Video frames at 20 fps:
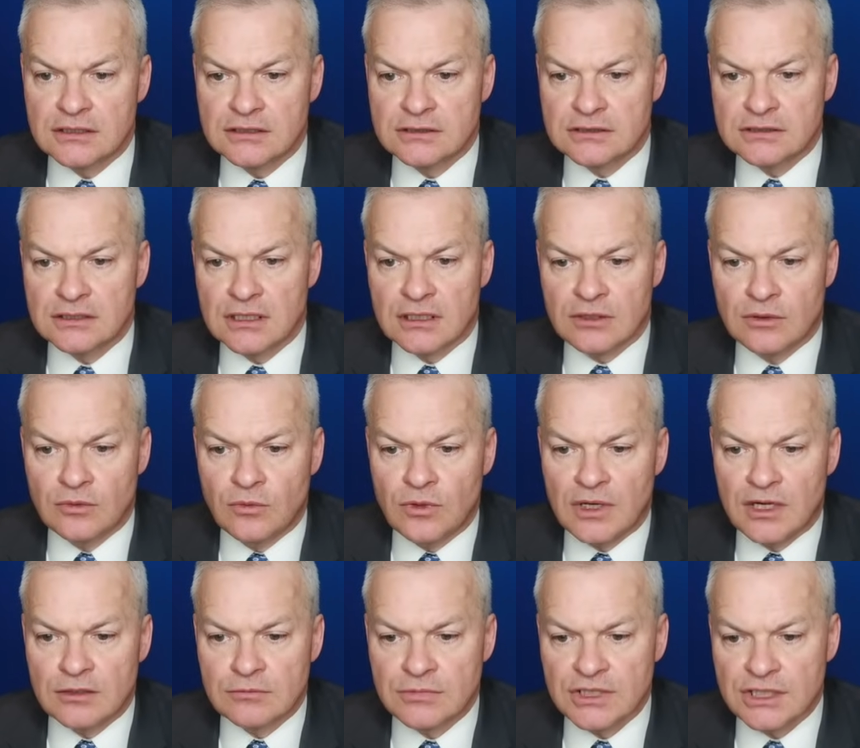So
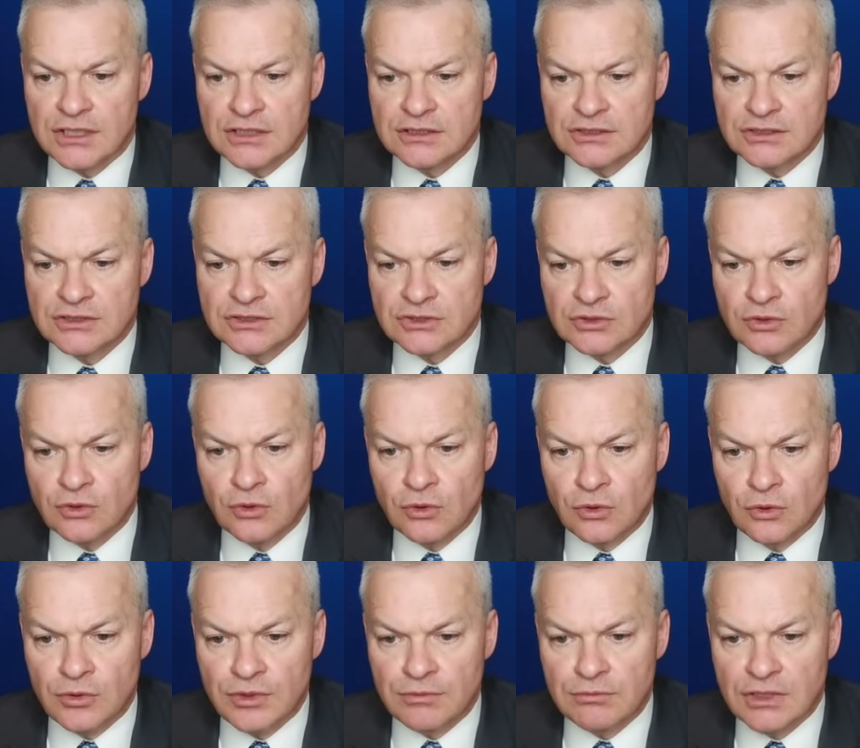where am I going to
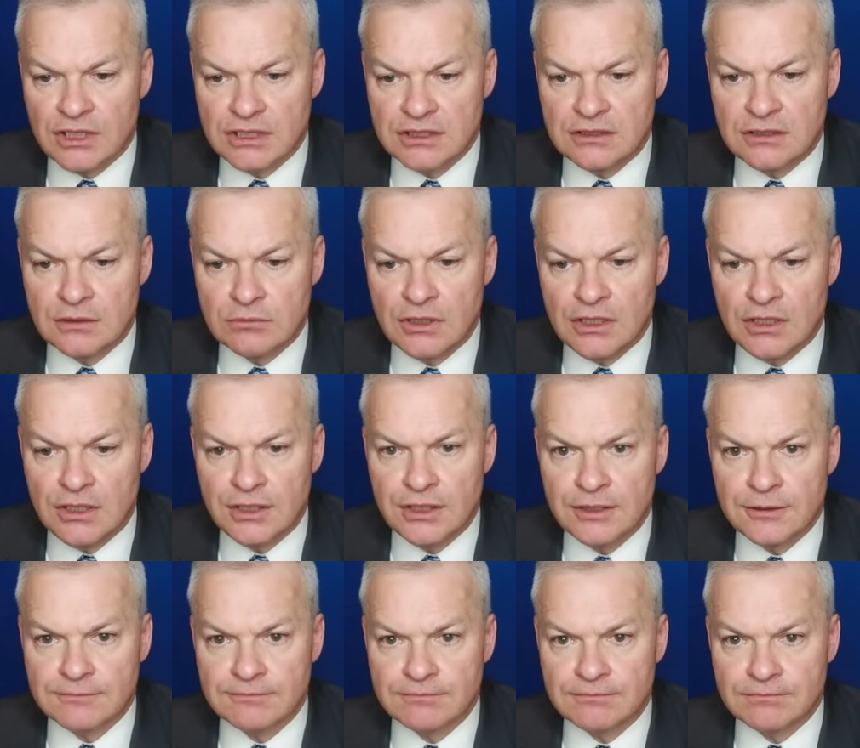score with my
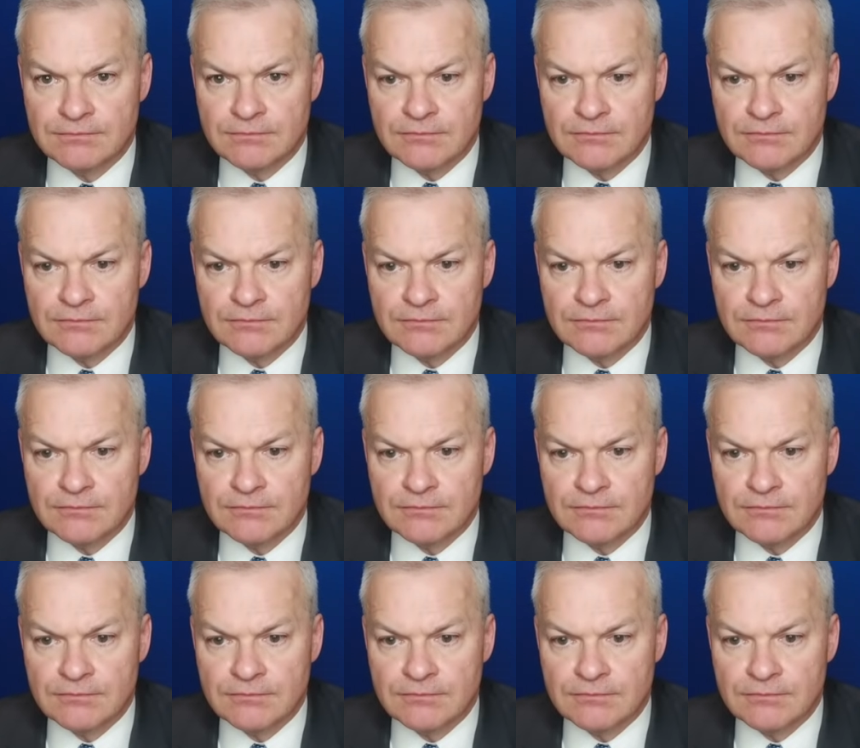W?